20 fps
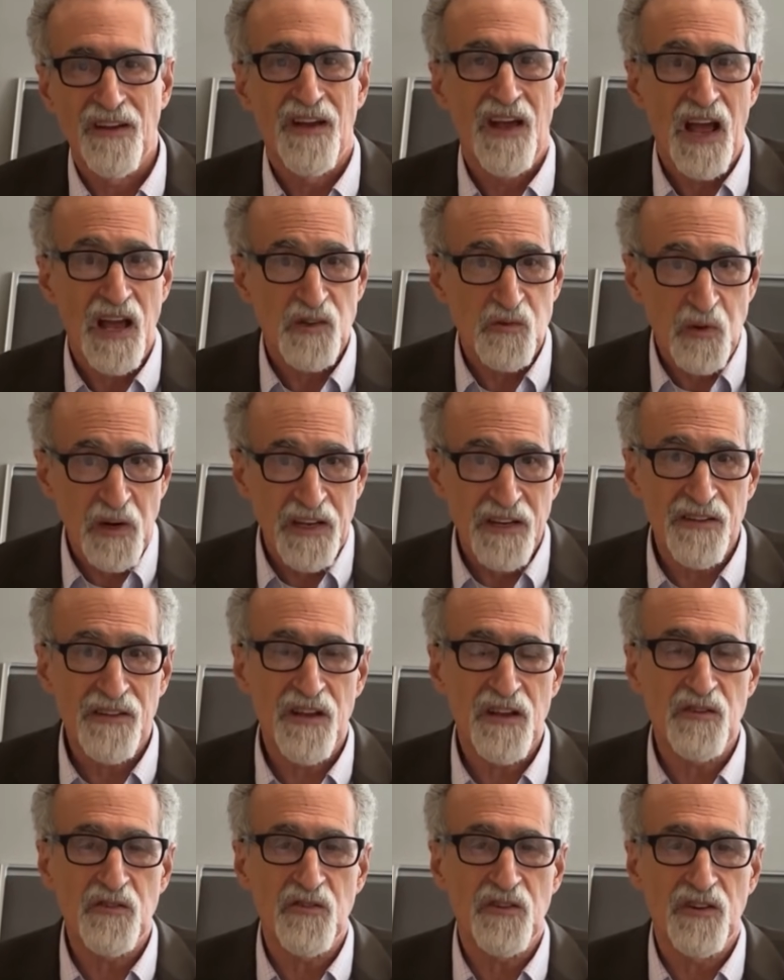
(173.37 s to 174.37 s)
As we
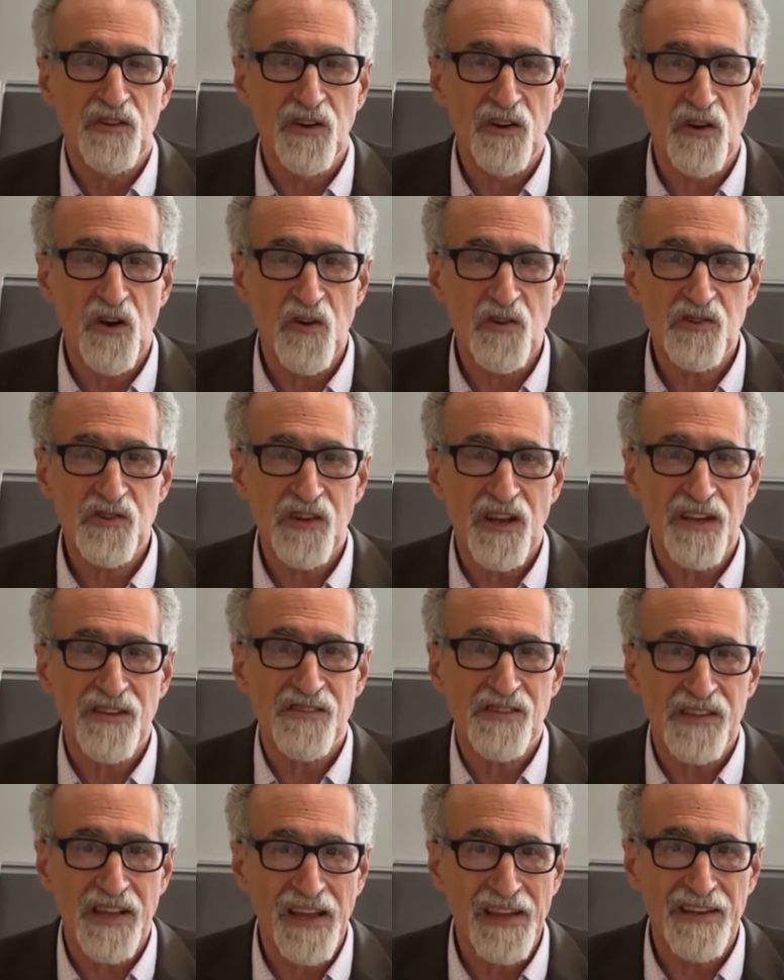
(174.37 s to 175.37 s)
continue to negotiate,
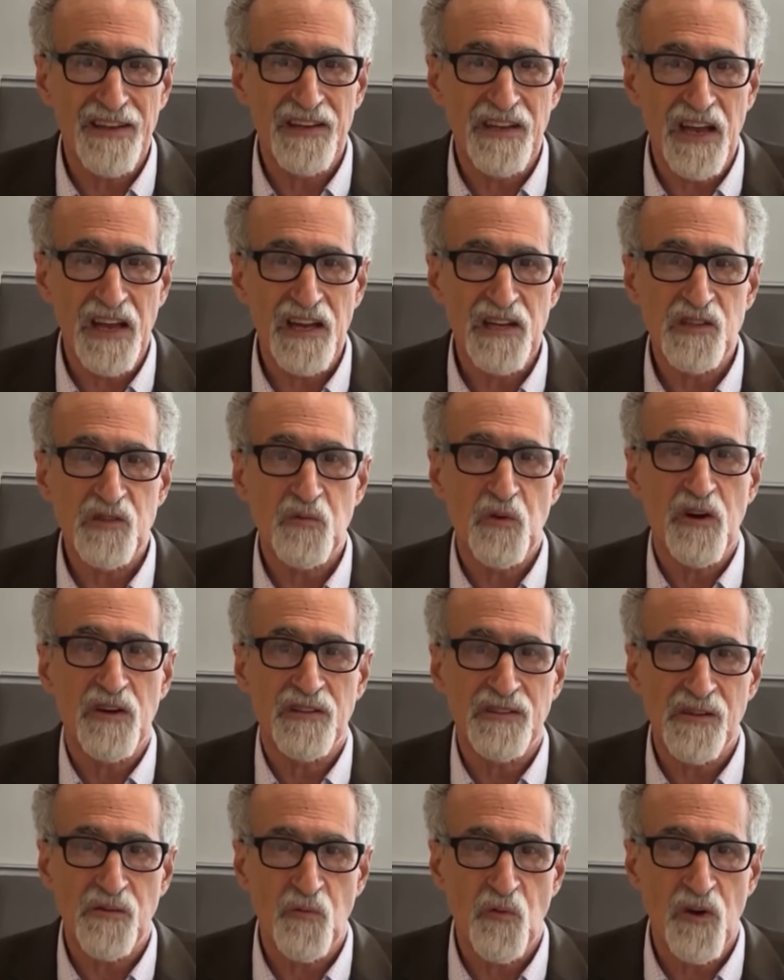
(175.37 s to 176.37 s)
stay engaged. Wear
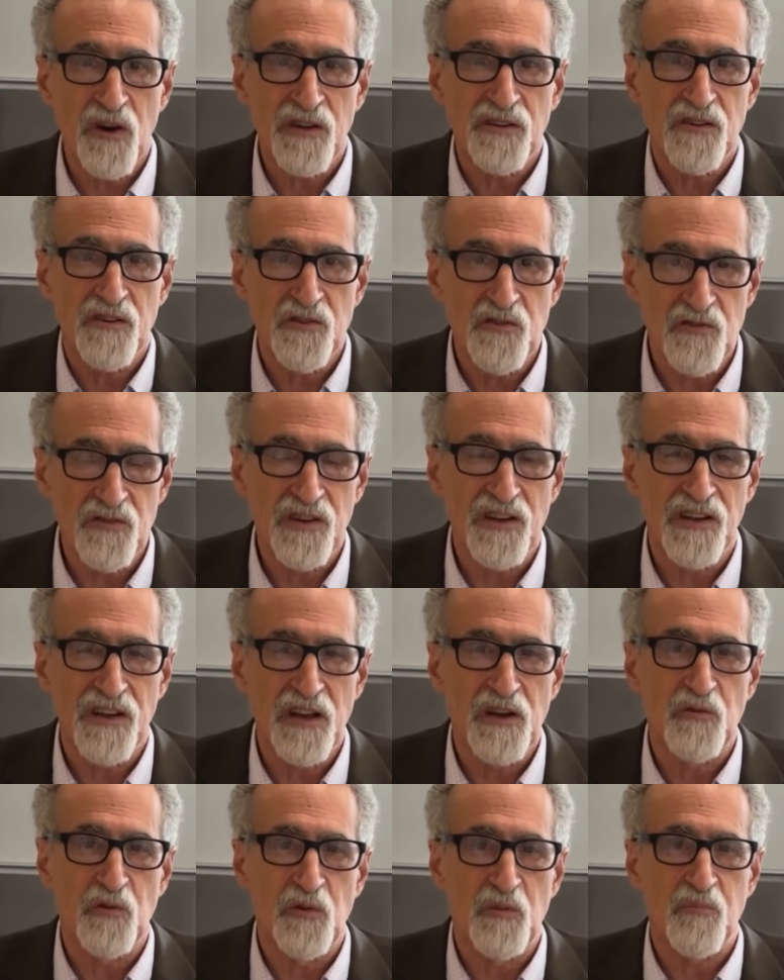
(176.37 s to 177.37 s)
your union
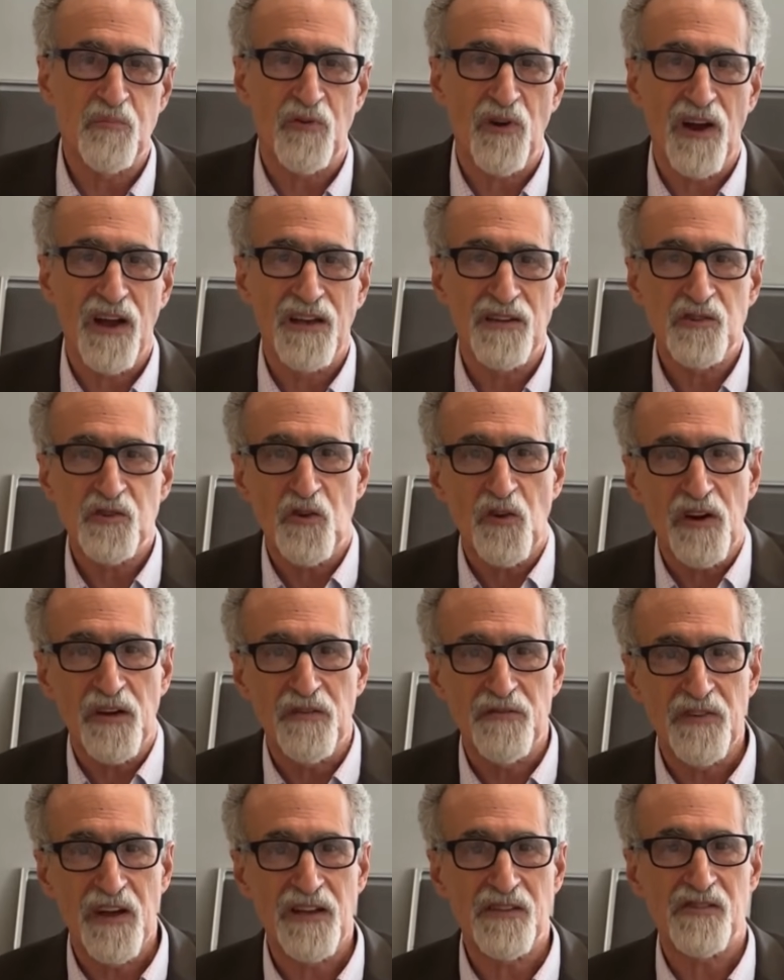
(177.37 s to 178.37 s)
gear with pride. Join
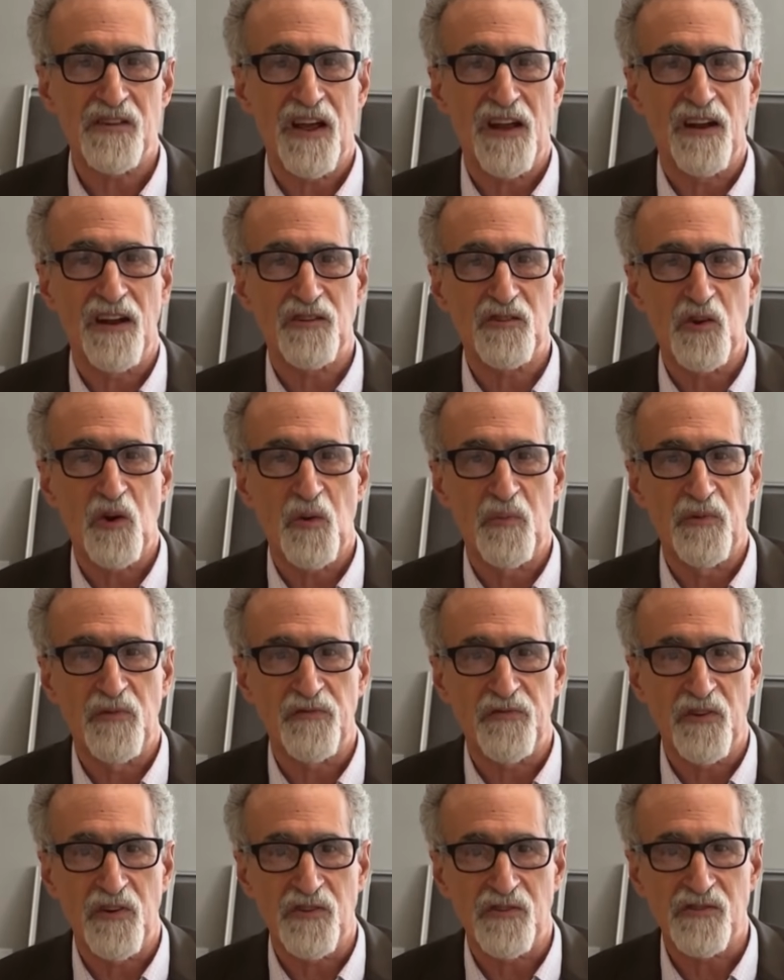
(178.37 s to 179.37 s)
events on October
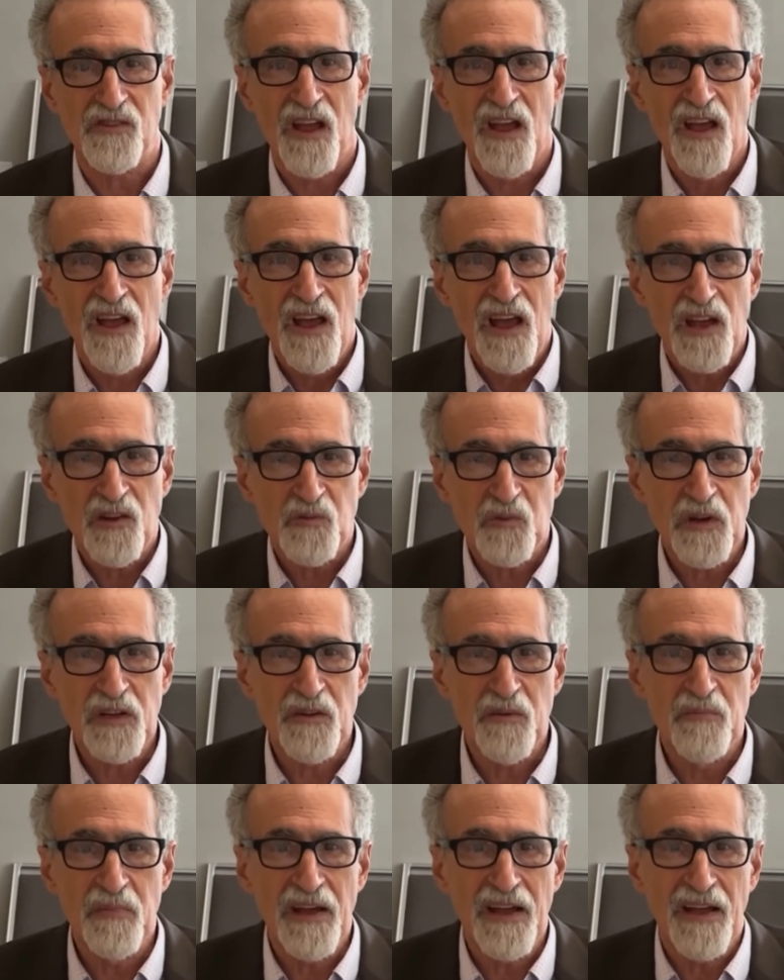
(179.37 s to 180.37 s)
1st as we
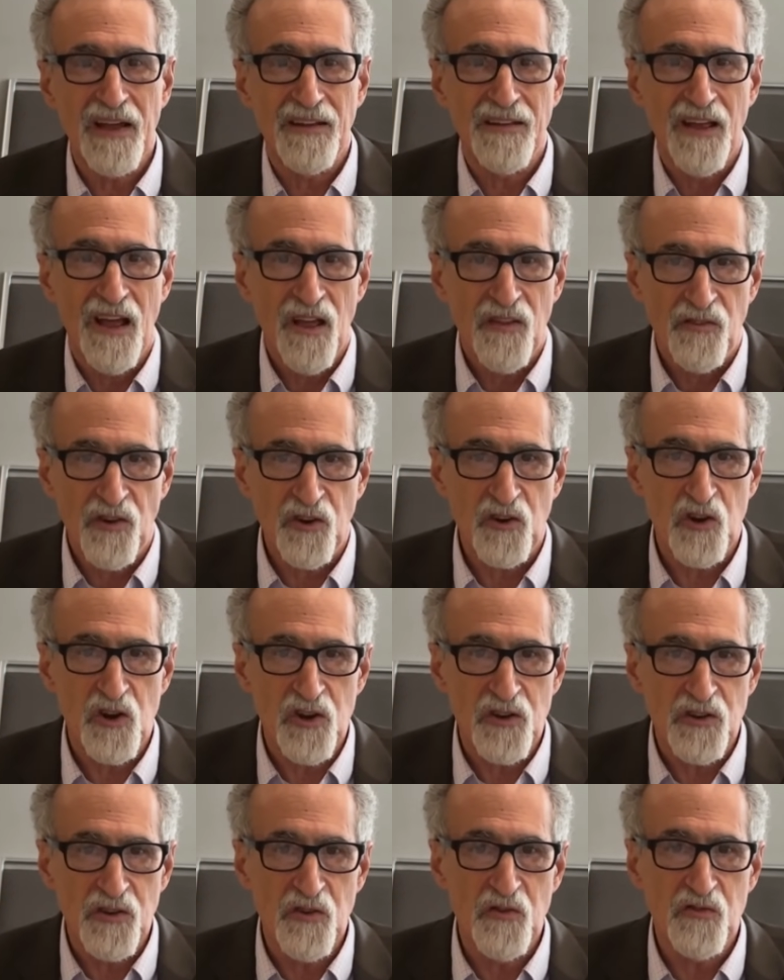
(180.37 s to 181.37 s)
demand the
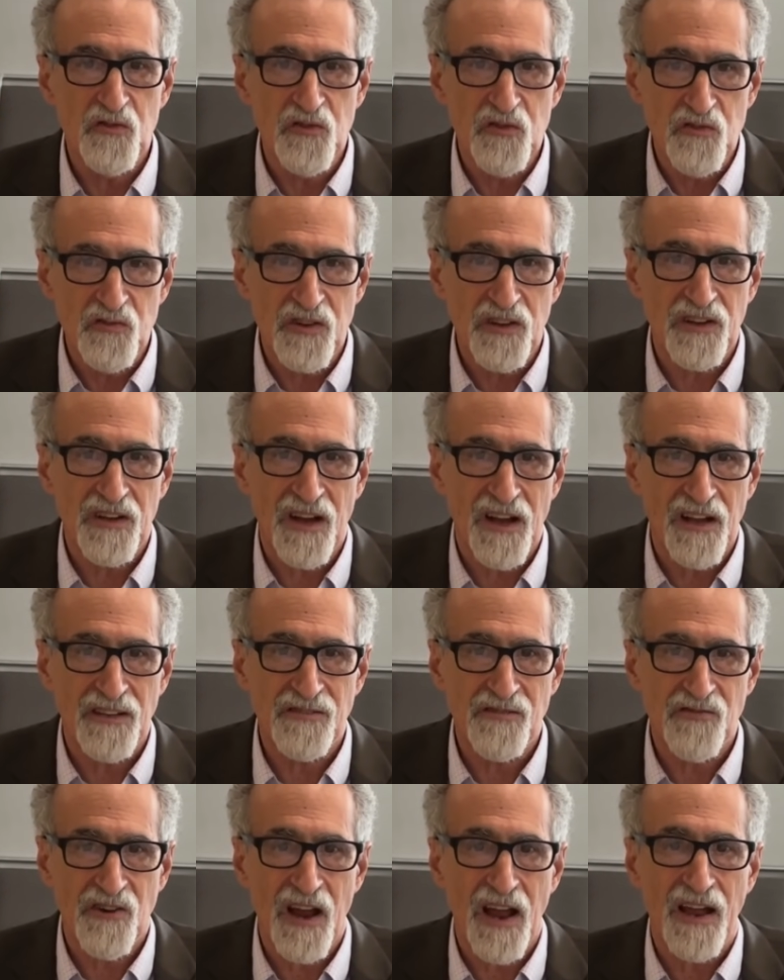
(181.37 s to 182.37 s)
good new union
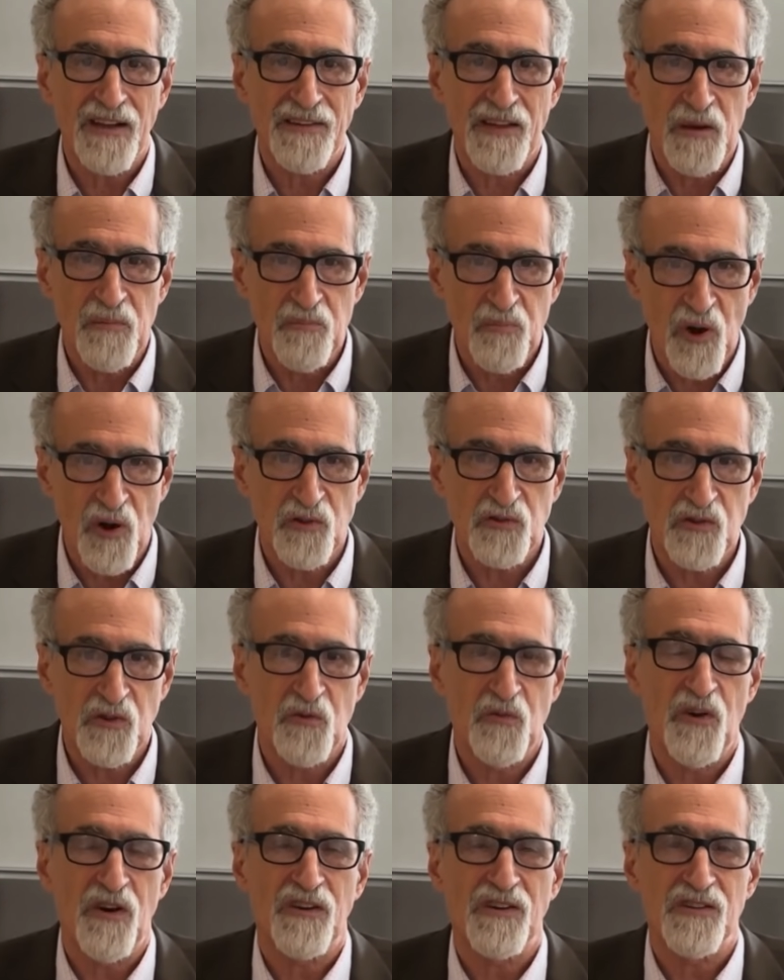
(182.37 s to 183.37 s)
contract that
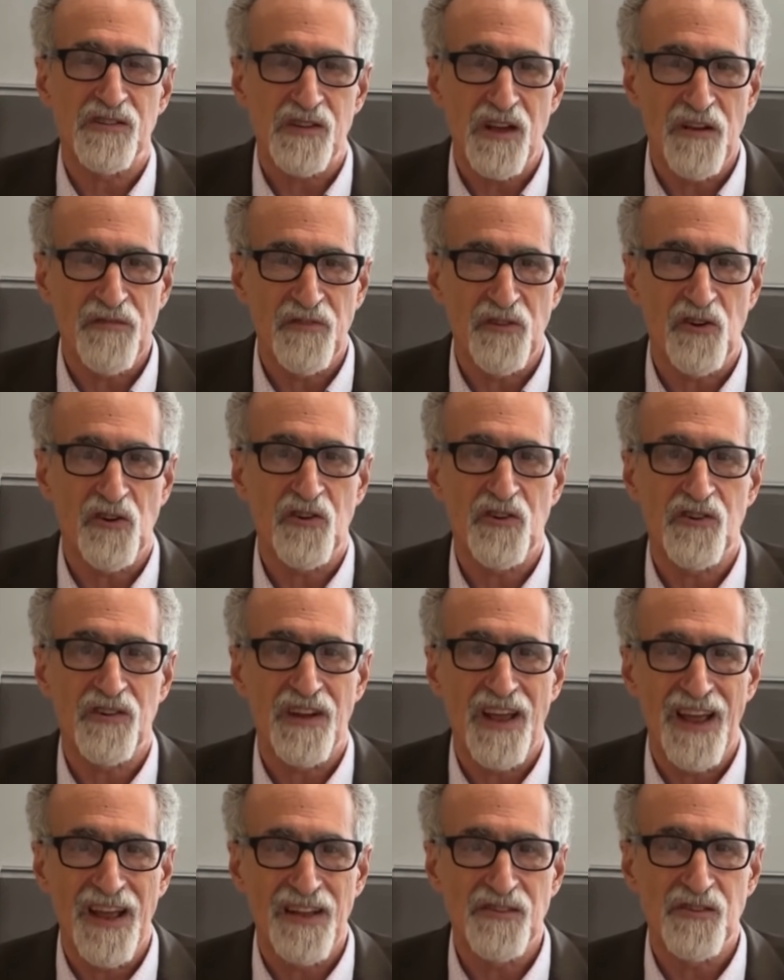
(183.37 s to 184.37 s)
postal workers have earned
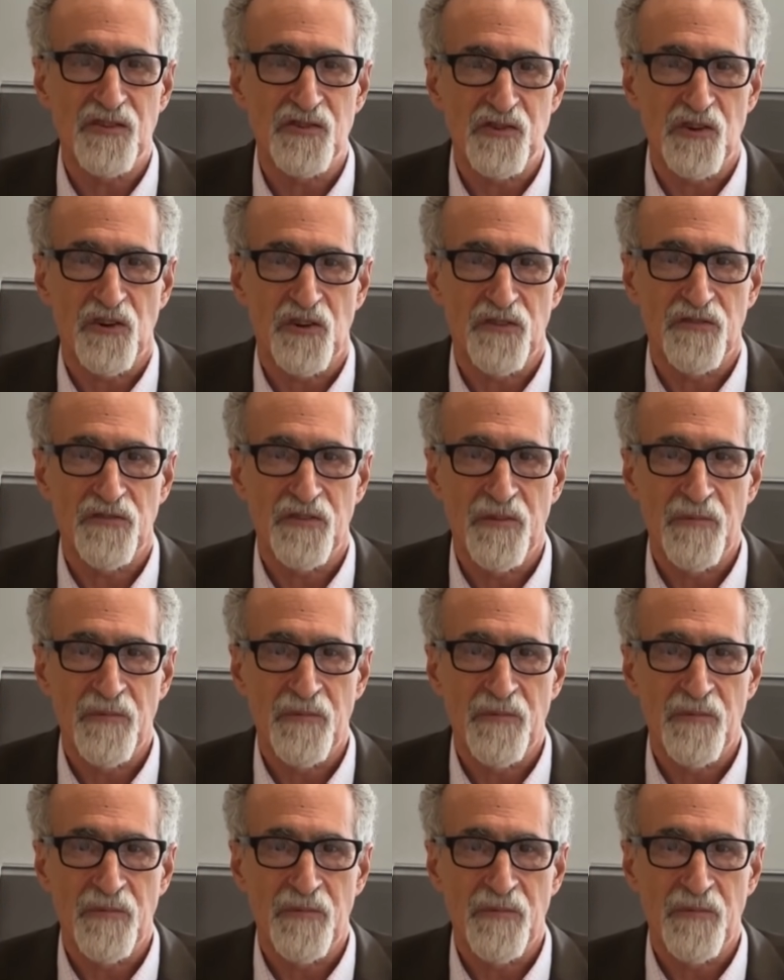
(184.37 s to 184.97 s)
and deserve.